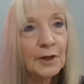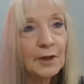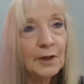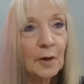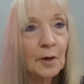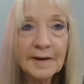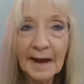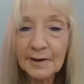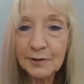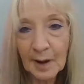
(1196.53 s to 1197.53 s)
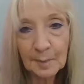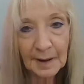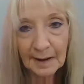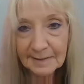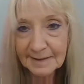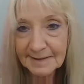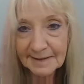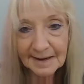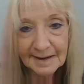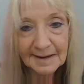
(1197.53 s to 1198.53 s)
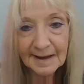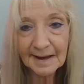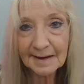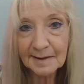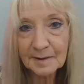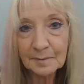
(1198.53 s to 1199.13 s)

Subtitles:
are not drop boxes in Indiana.